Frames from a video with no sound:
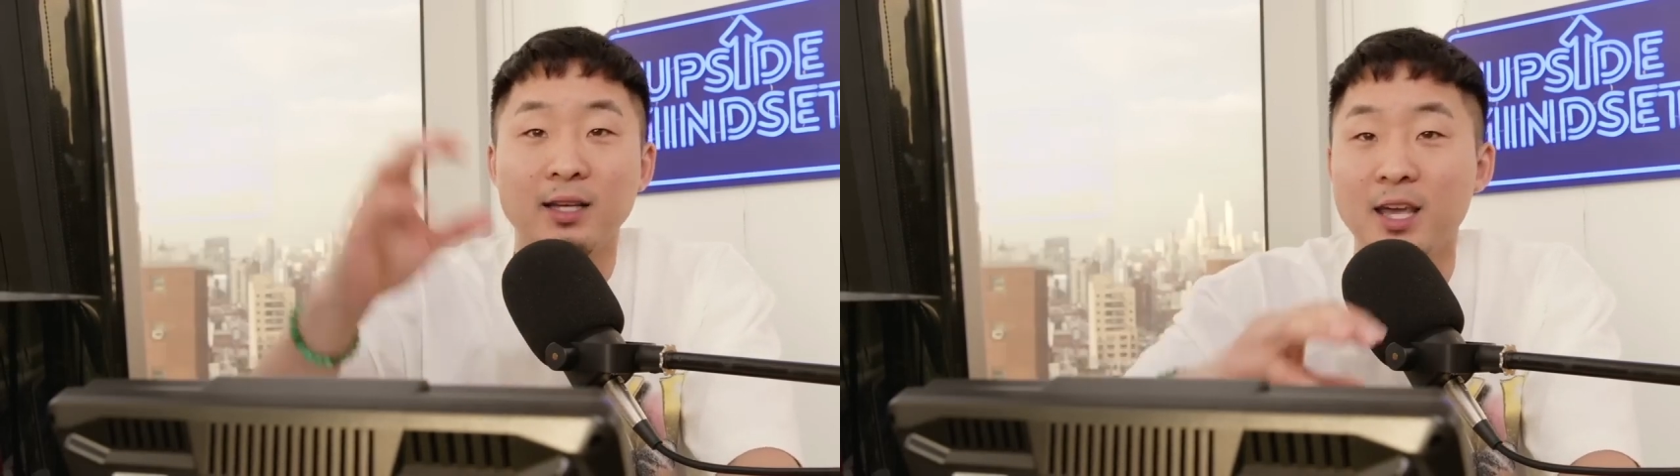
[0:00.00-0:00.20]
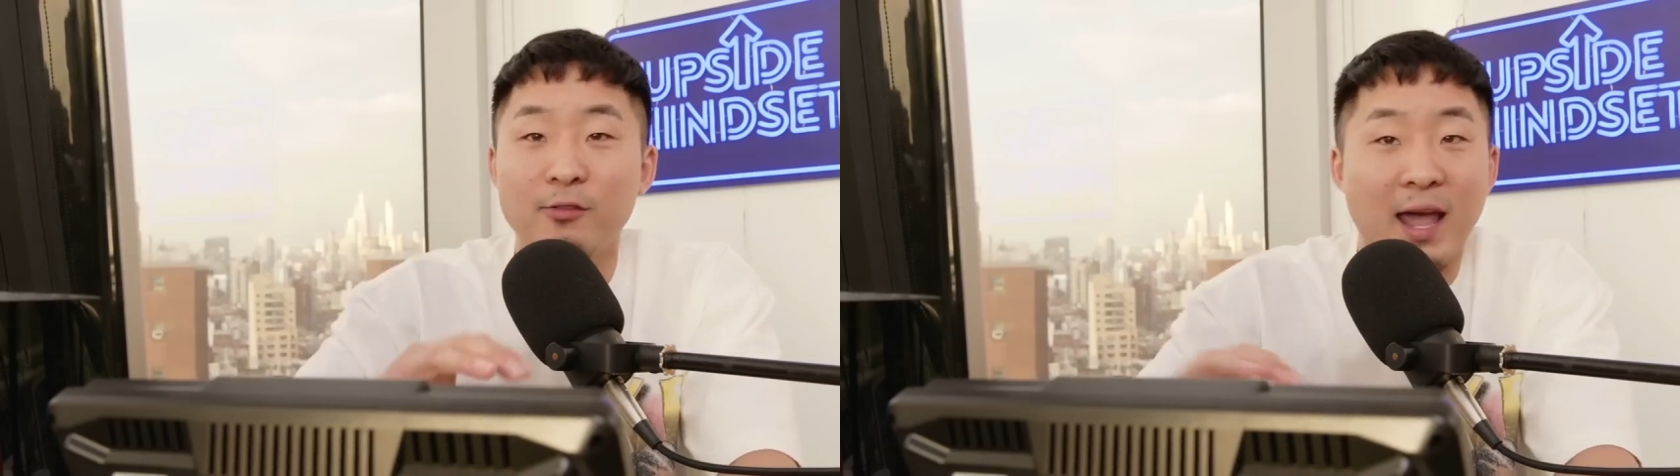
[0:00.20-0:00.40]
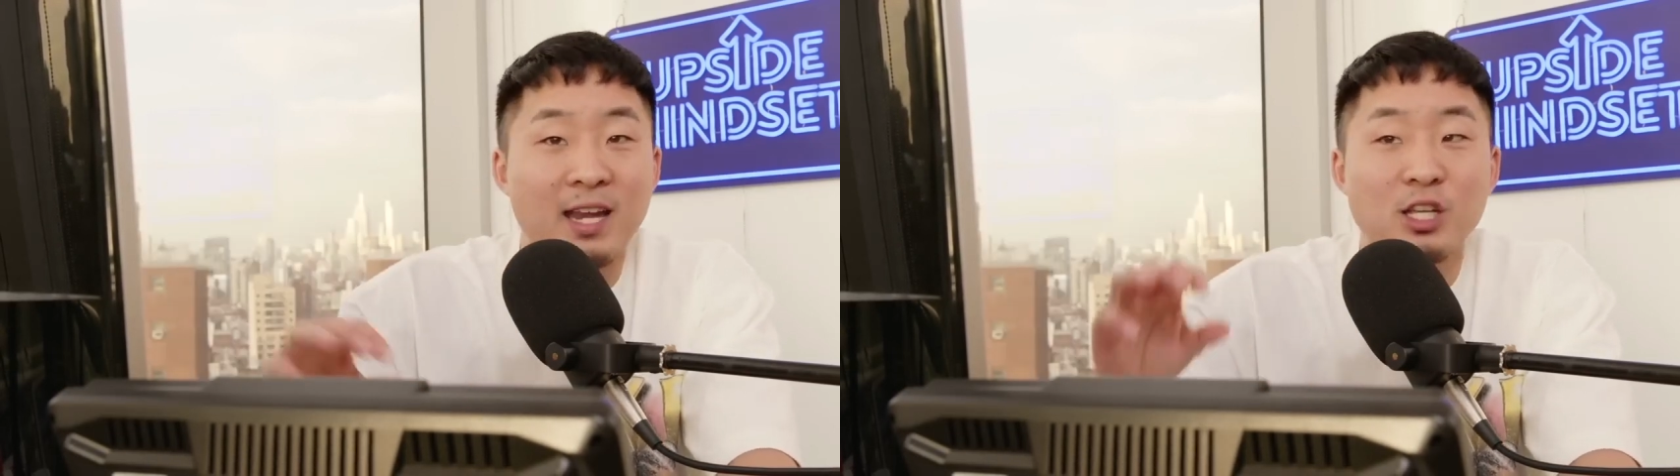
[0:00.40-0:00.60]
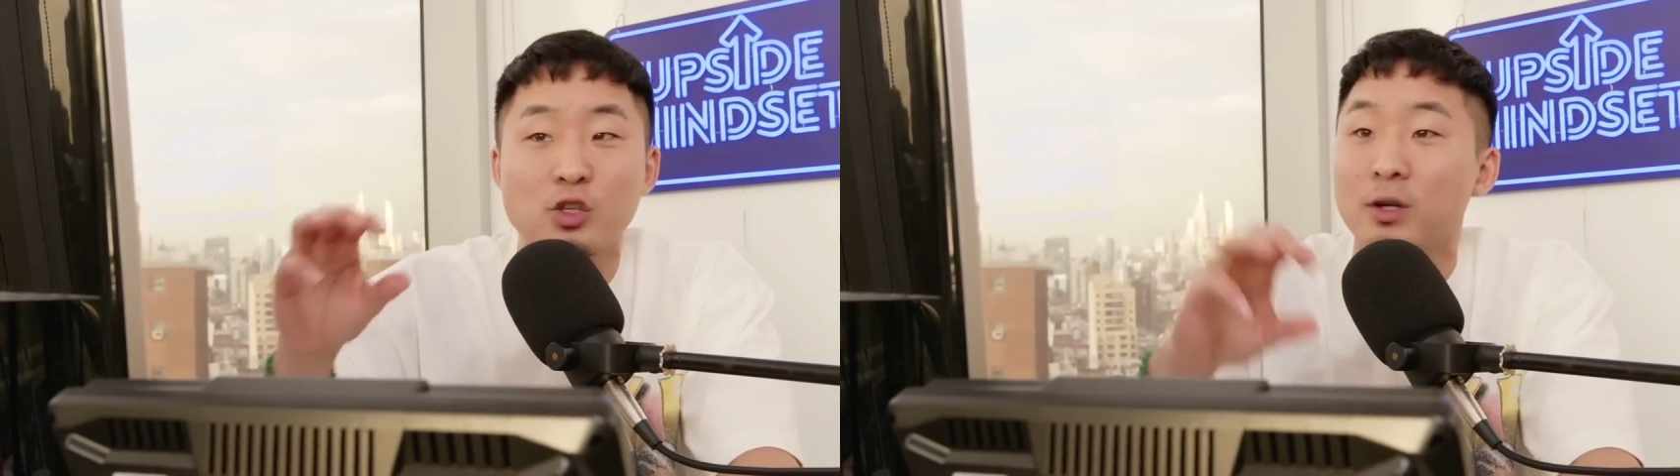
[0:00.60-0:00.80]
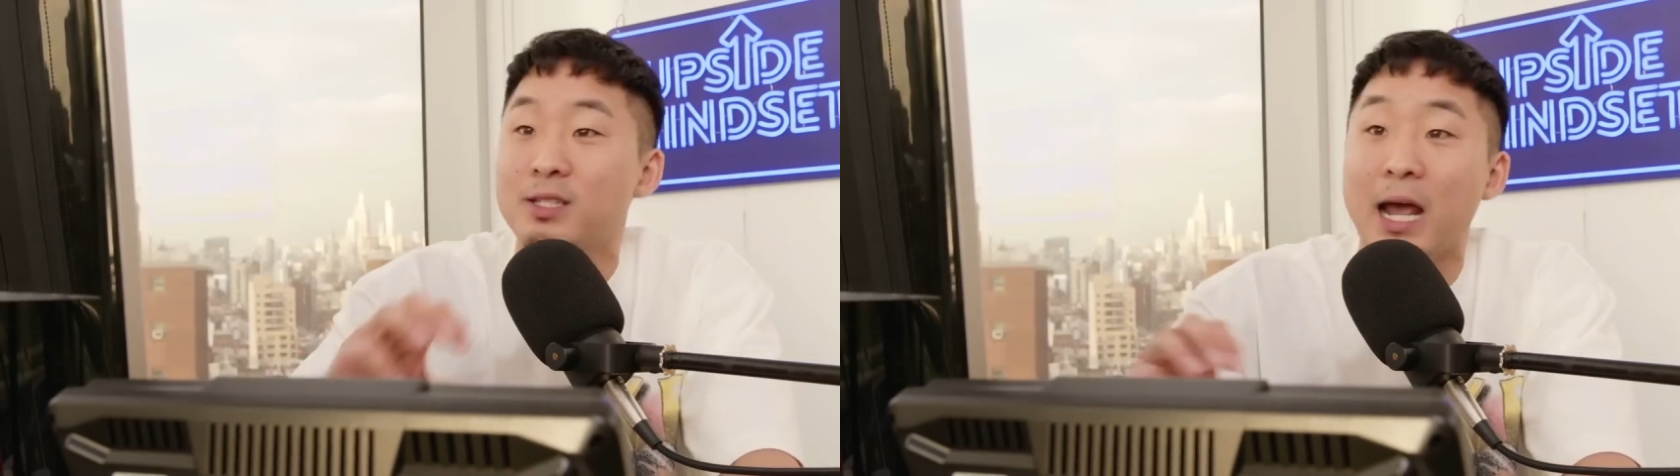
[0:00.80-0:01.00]
give any
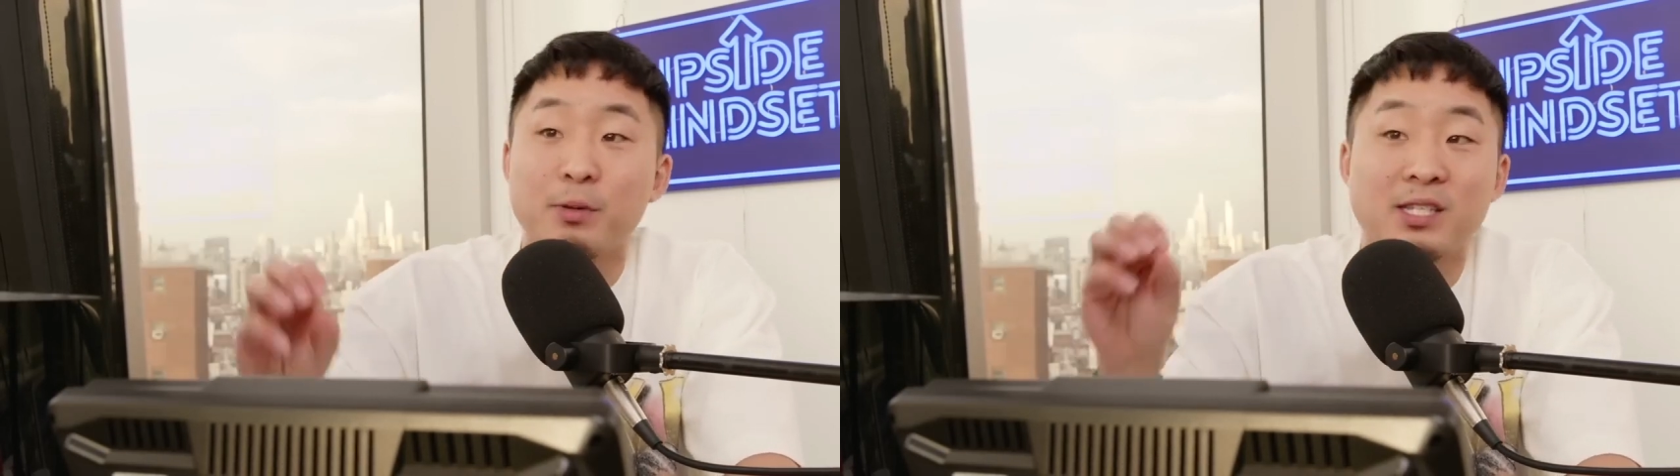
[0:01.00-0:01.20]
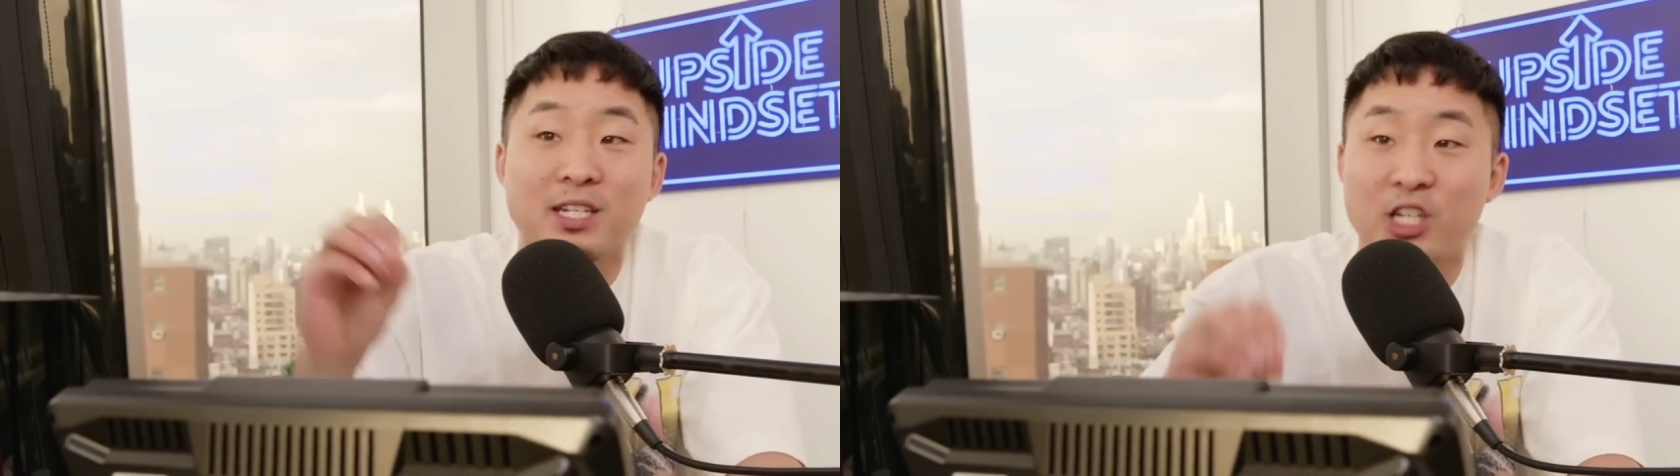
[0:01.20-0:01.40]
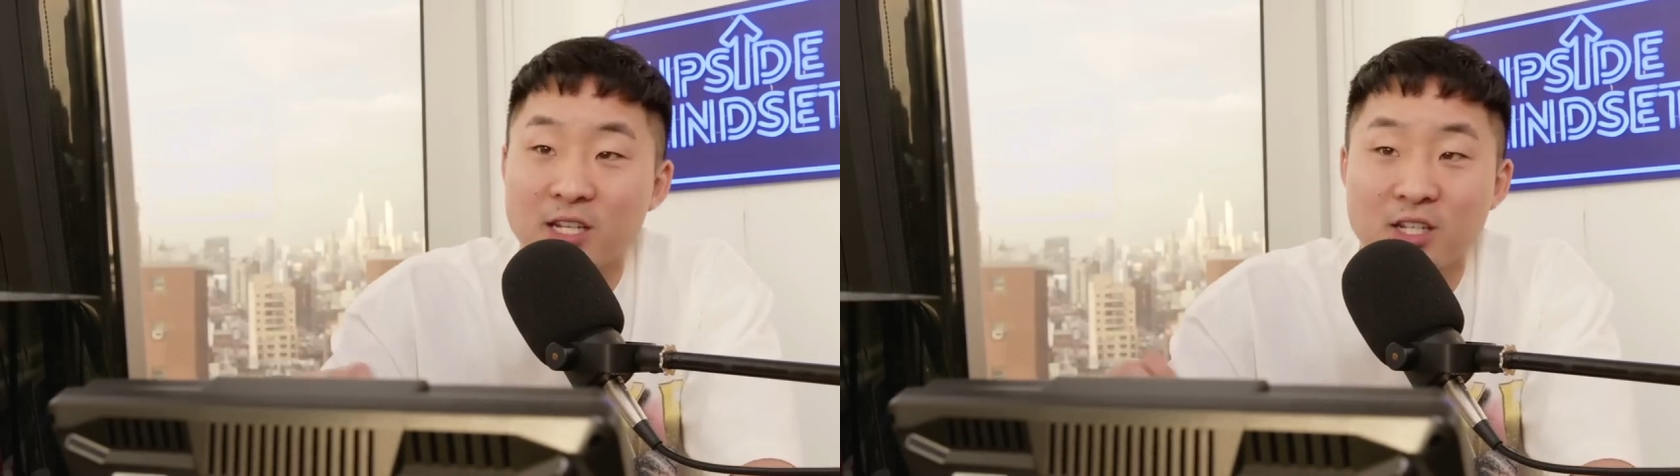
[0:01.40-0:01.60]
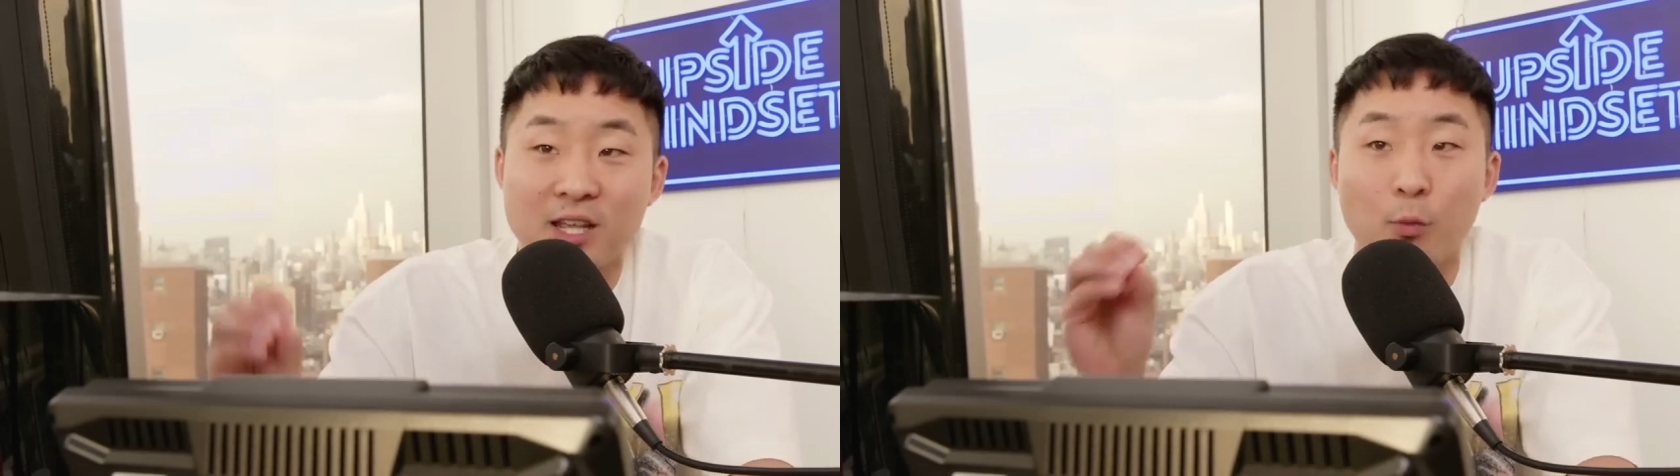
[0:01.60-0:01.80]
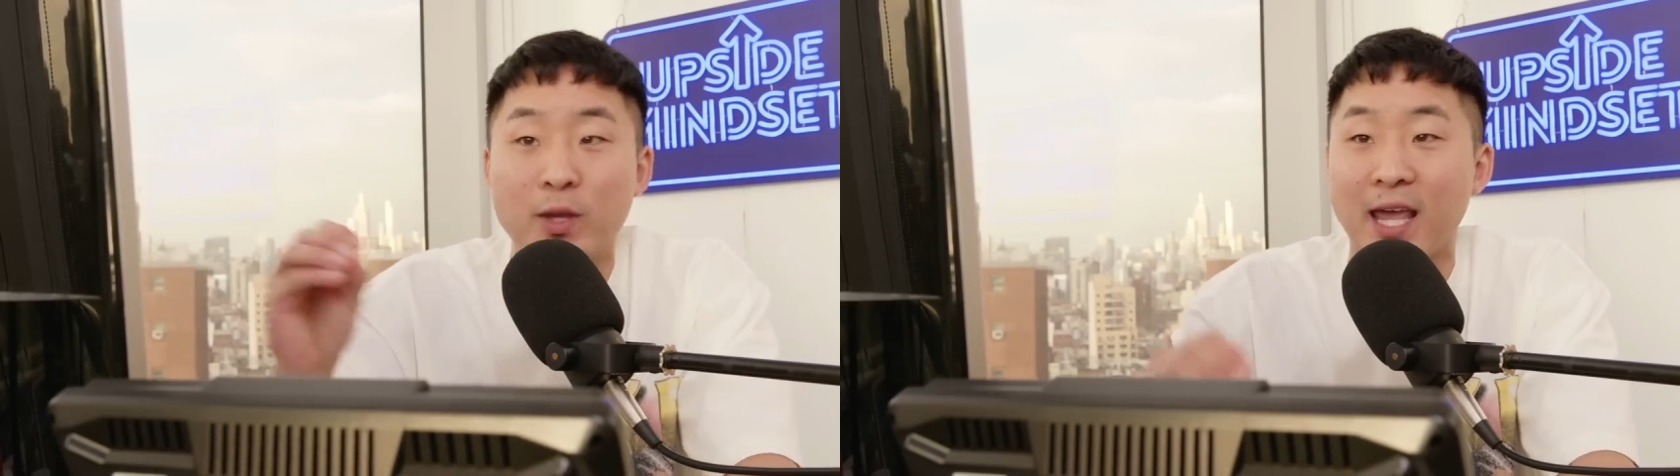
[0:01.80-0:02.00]
sort of type of suggestions that we